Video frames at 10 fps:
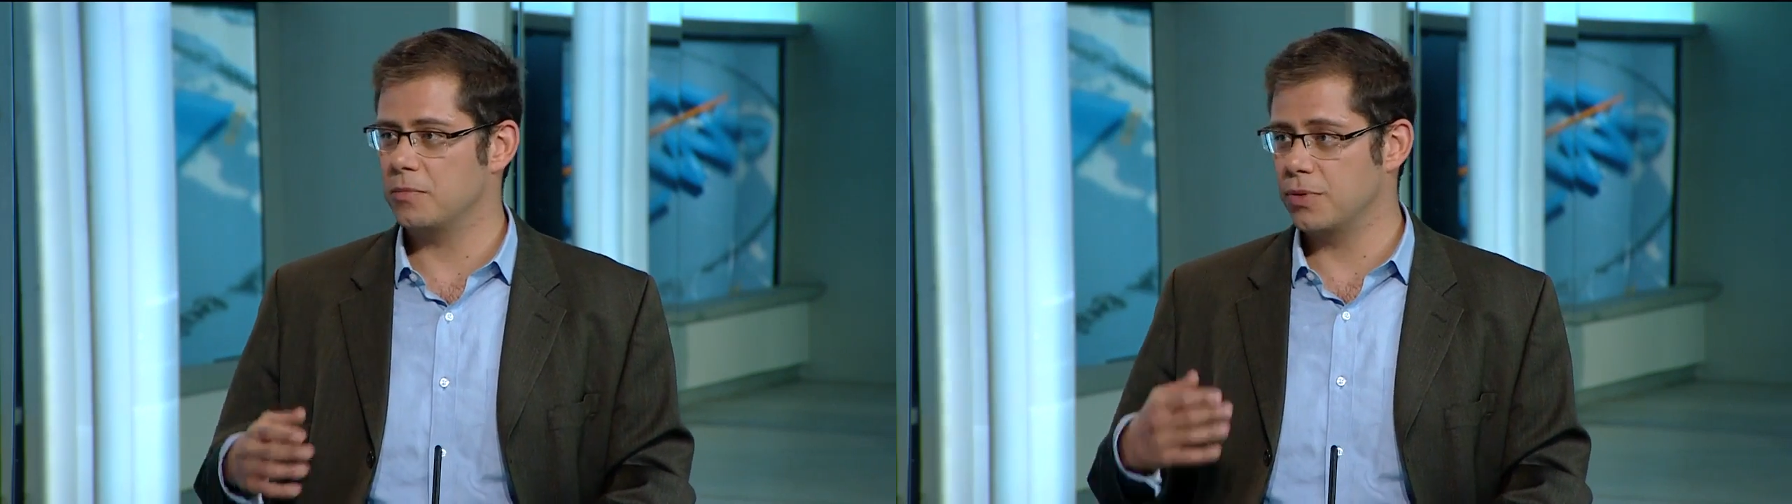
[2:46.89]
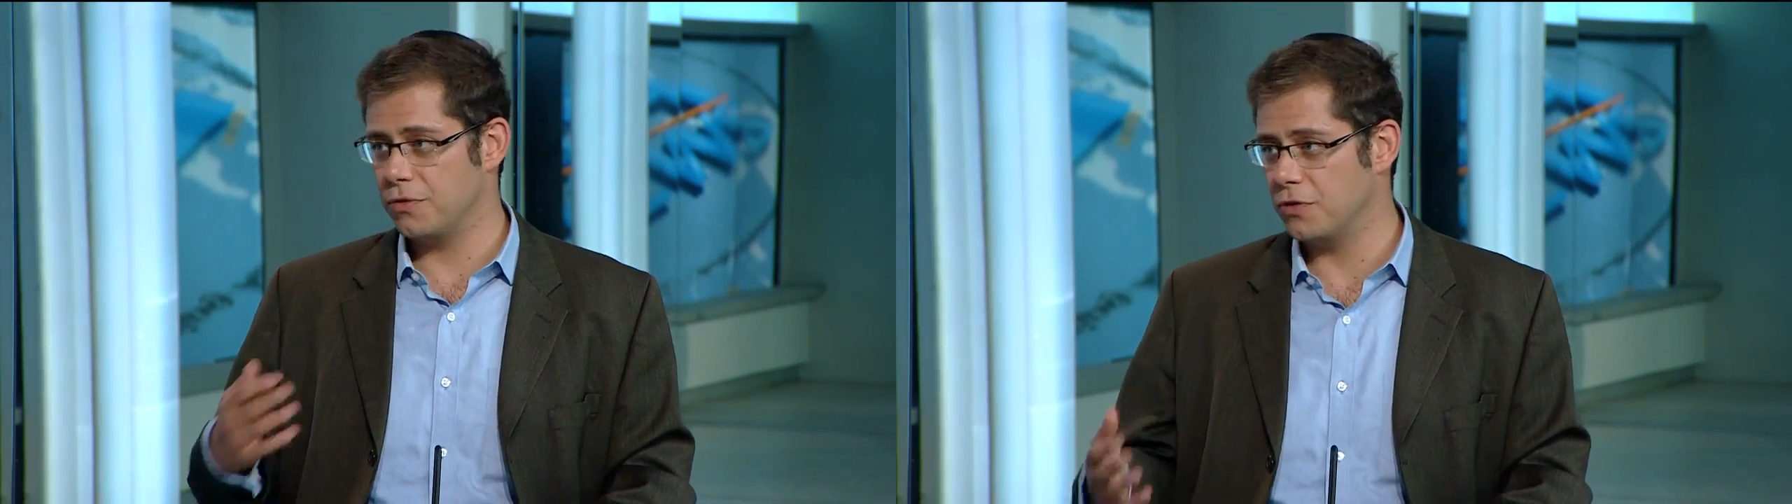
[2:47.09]

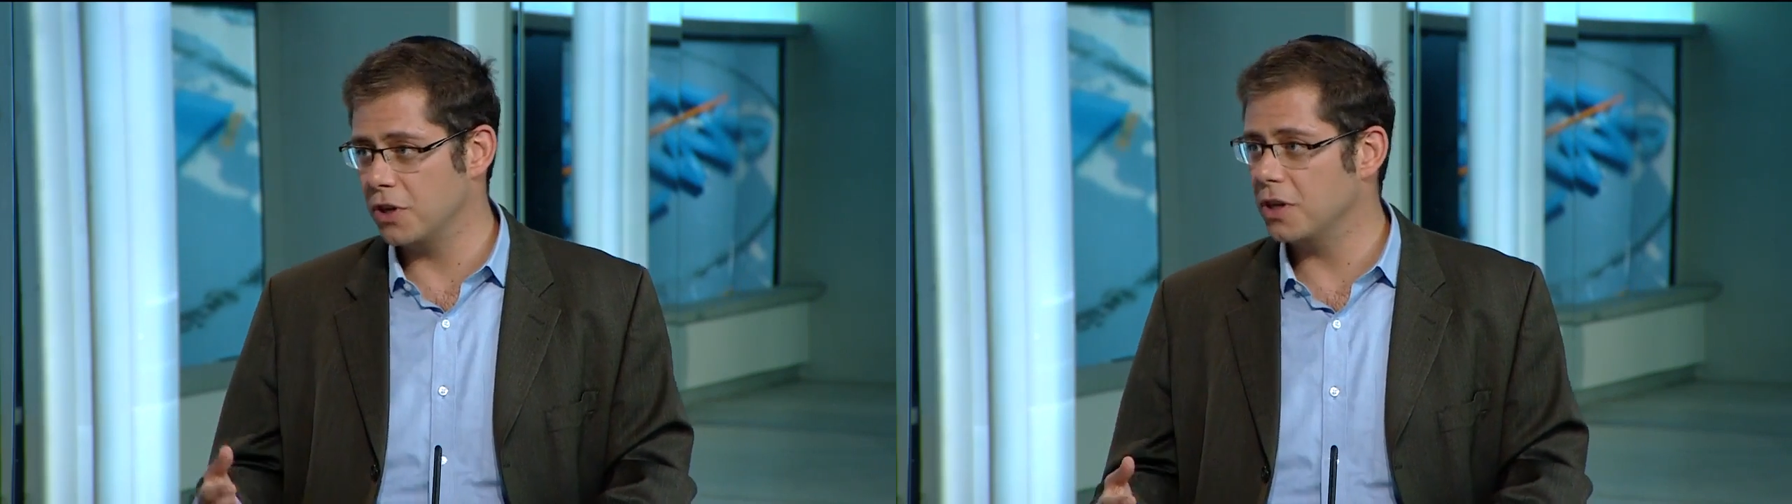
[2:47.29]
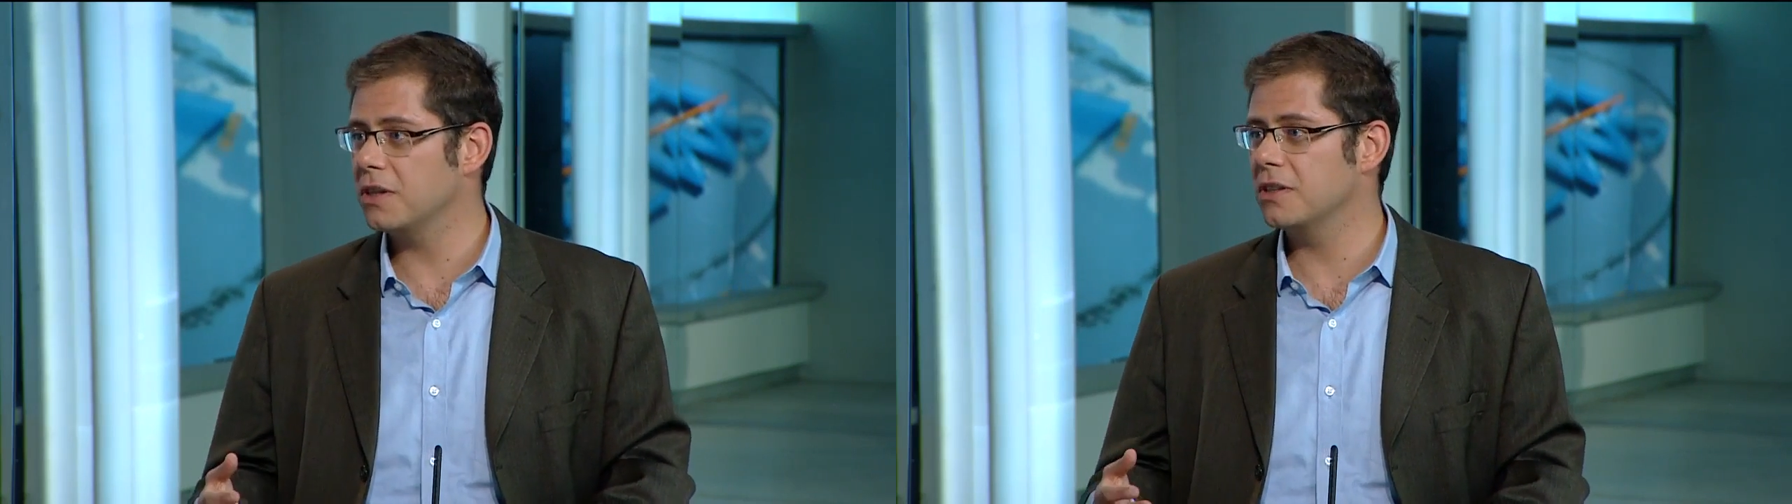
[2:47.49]

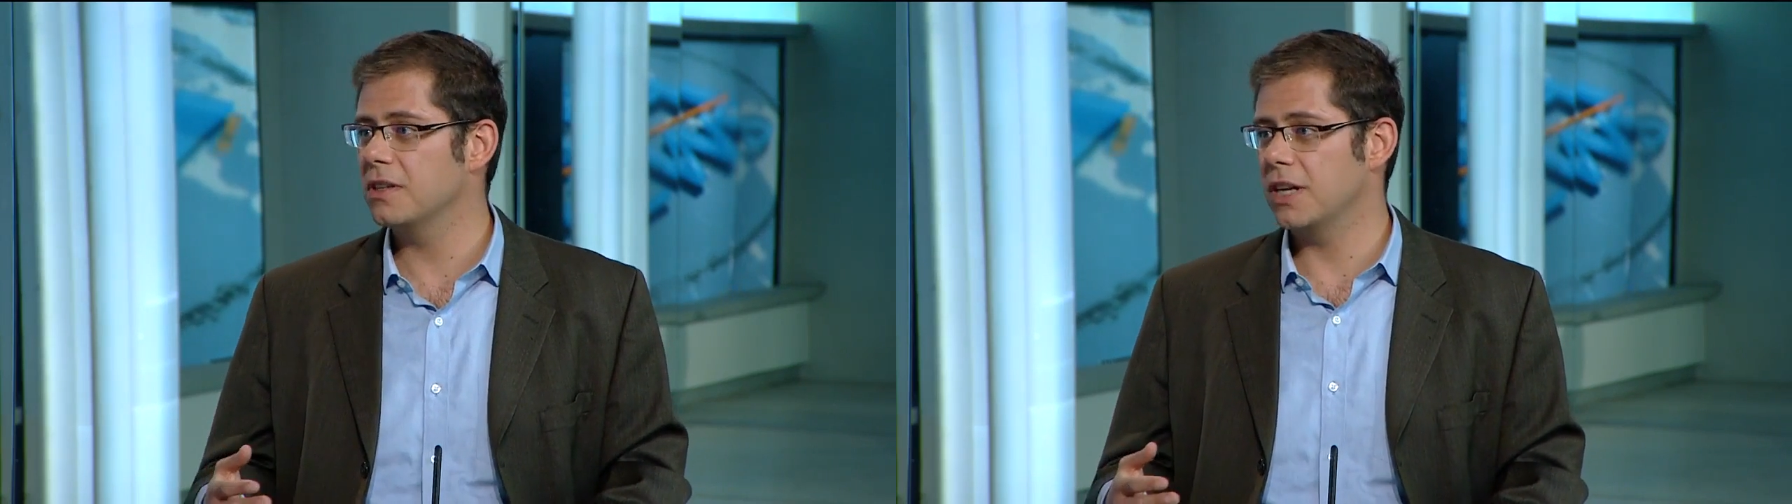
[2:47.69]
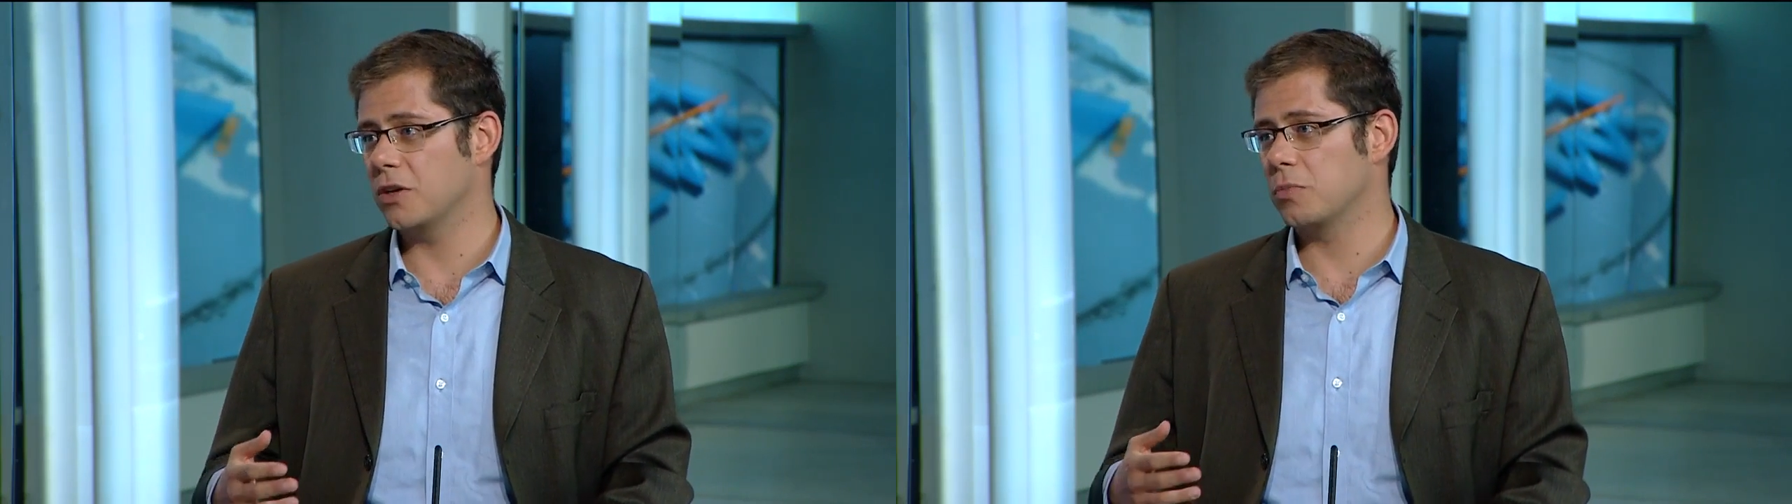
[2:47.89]
prefer
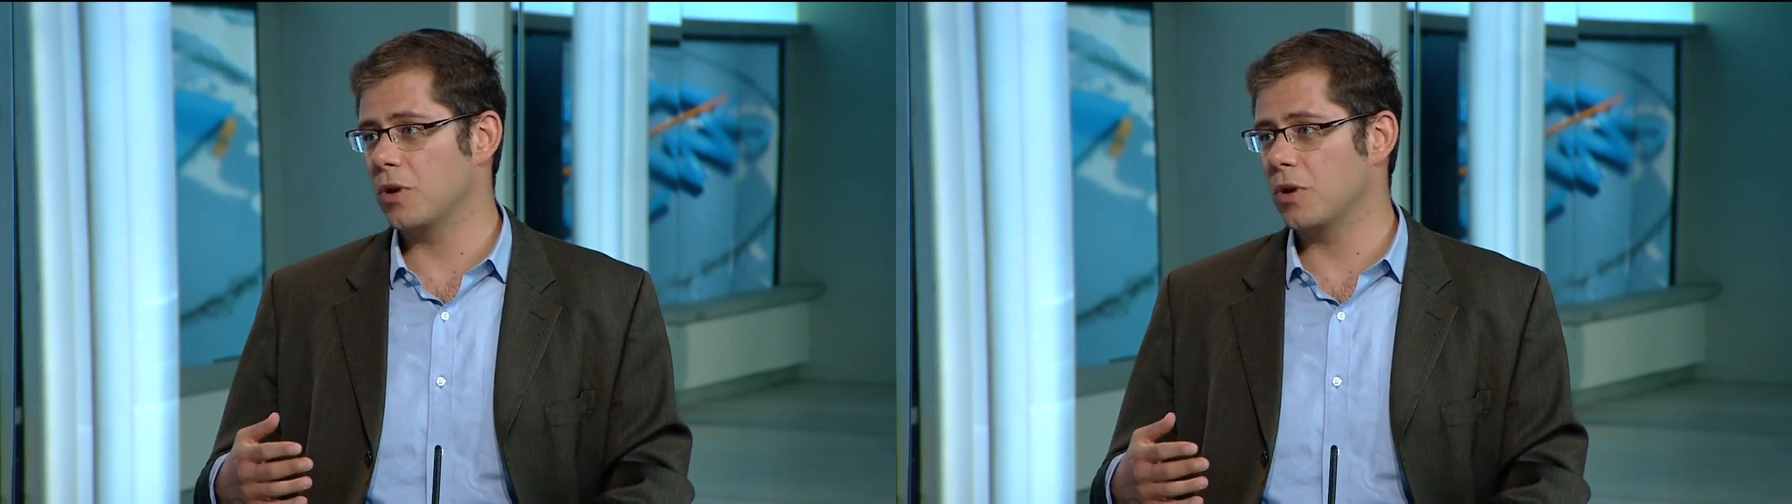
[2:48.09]
and are